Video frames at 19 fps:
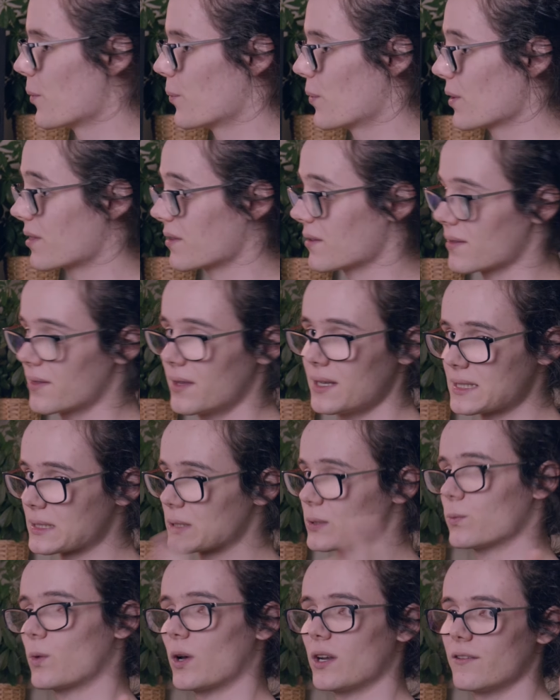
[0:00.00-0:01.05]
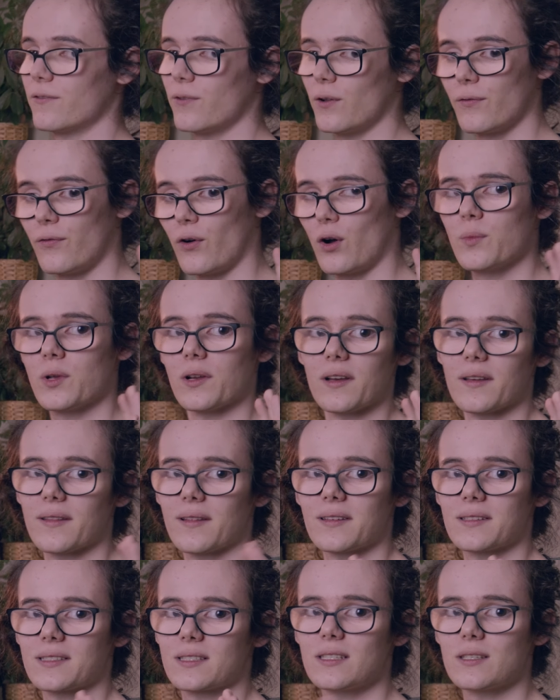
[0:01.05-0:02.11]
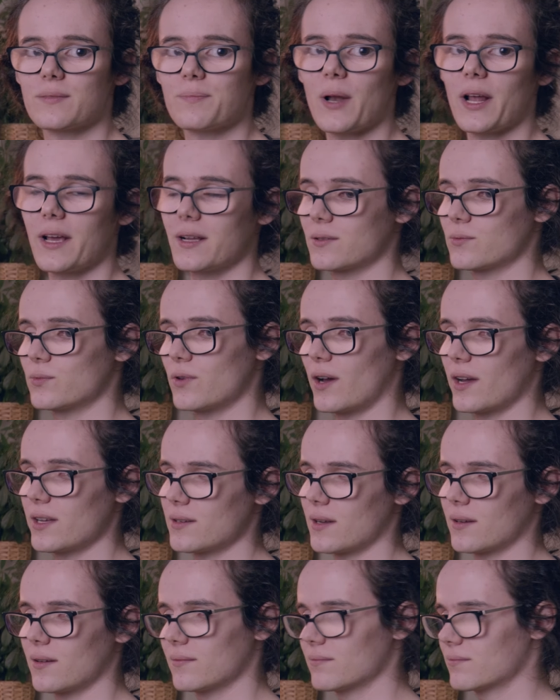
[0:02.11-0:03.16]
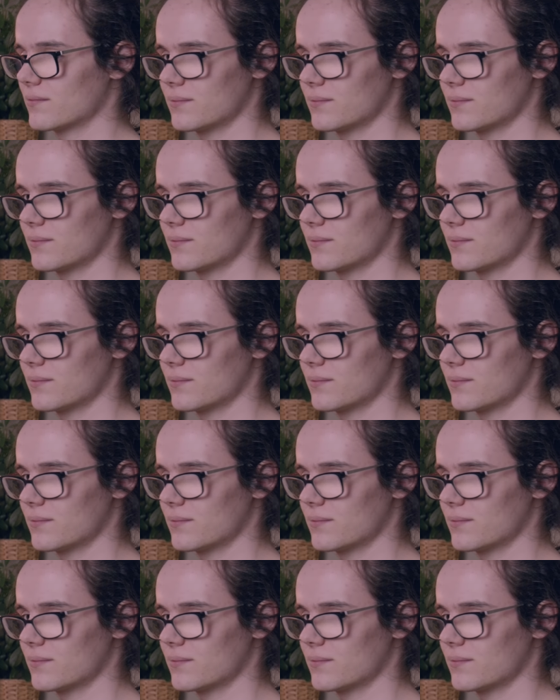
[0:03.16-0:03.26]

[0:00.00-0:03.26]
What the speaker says: with this wonderful formula that is displayed right